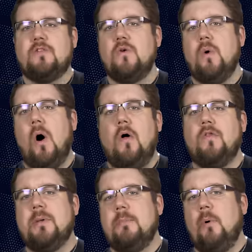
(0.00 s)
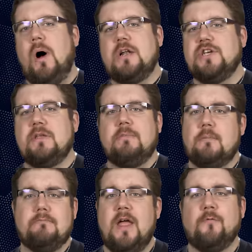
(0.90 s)
out to all the people watching
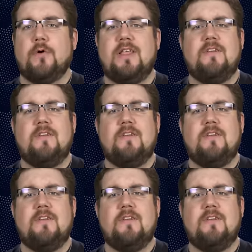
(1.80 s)
that never